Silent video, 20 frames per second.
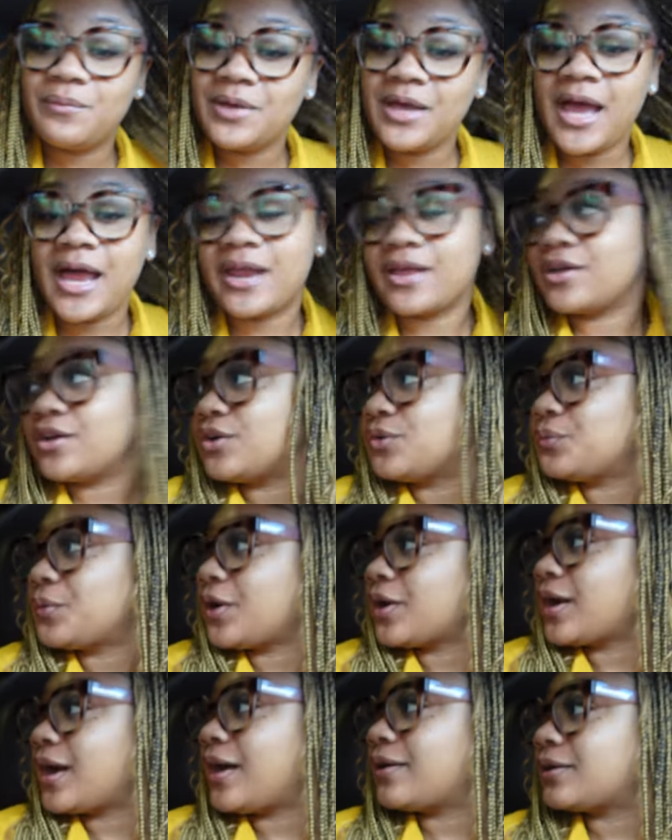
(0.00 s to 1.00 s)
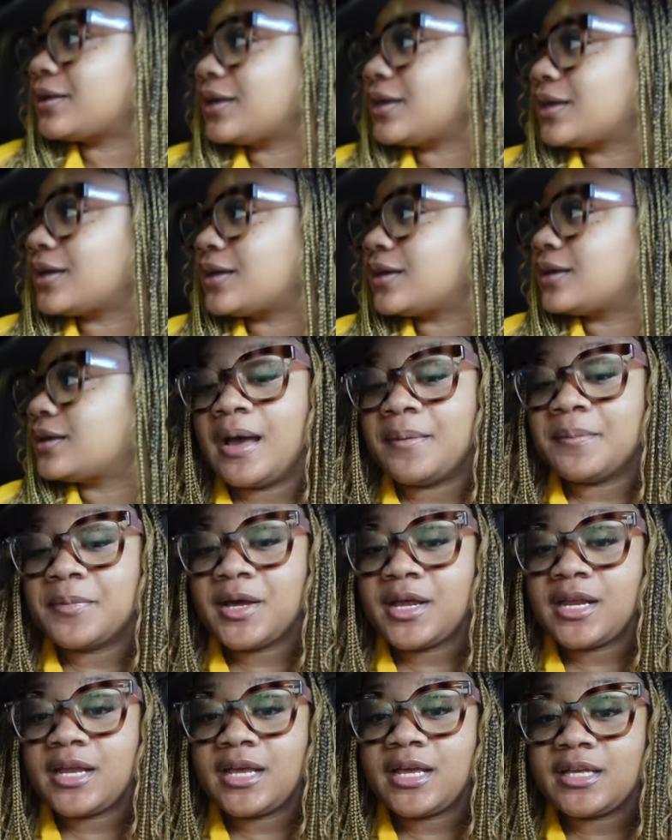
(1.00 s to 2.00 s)
We got a good workout in. I'm
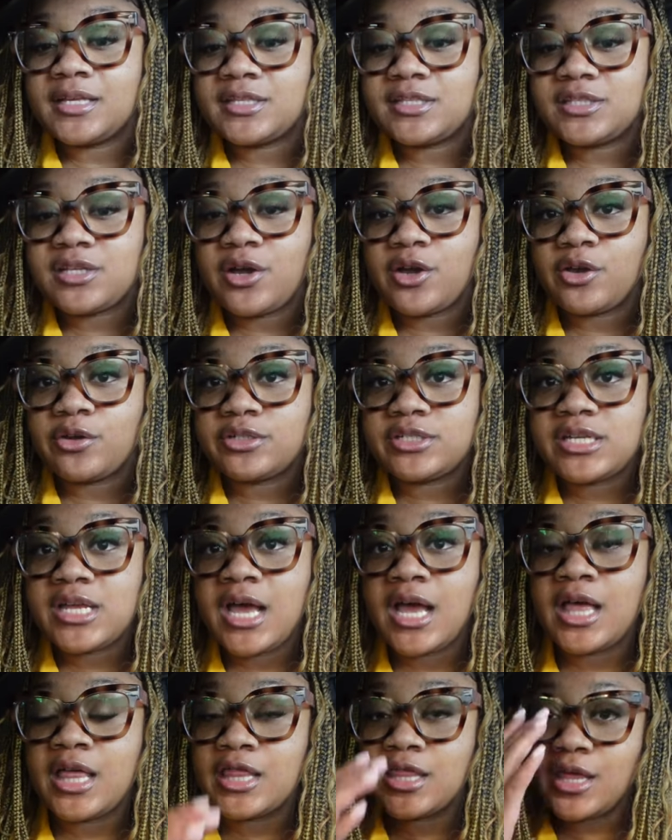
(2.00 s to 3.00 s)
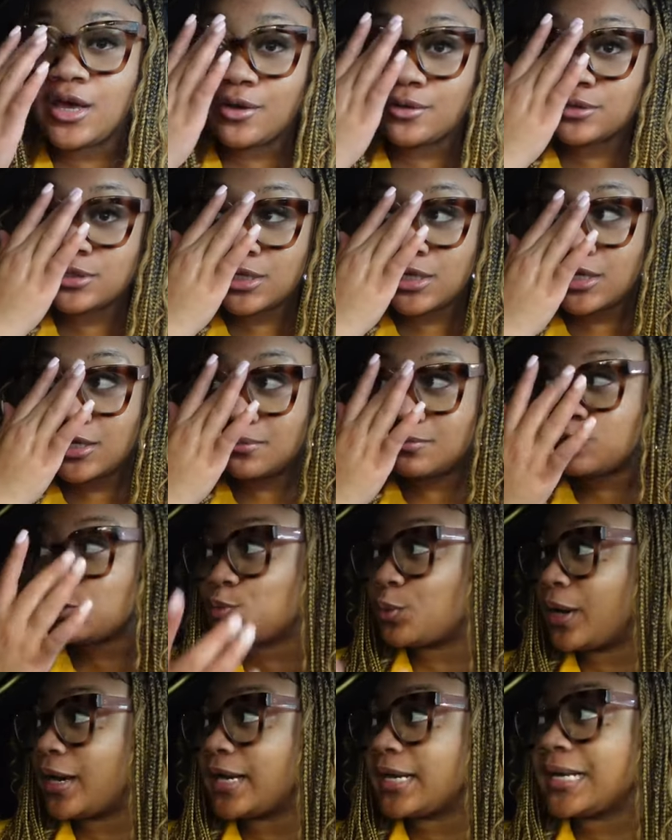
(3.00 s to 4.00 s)
gonna insert those clips
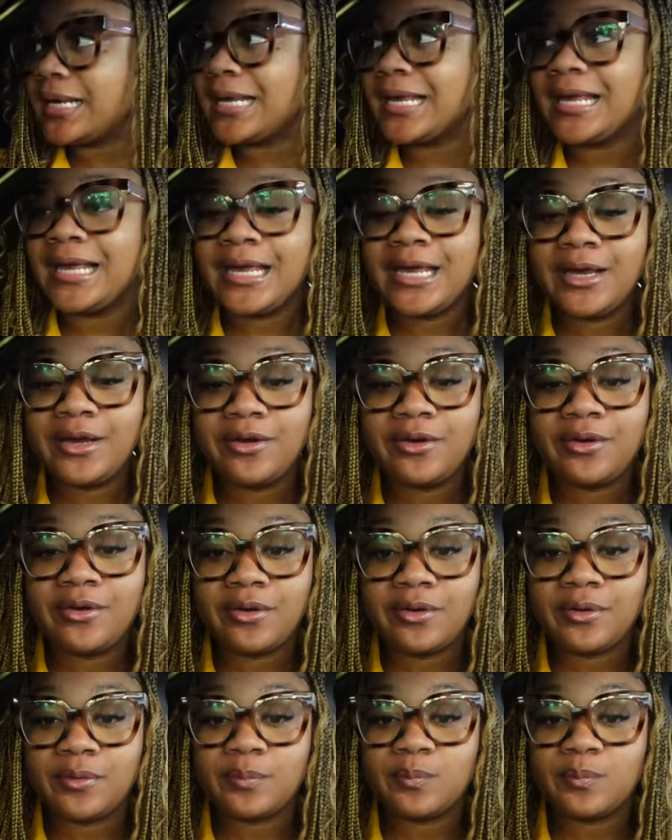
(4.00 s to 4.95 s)
right here.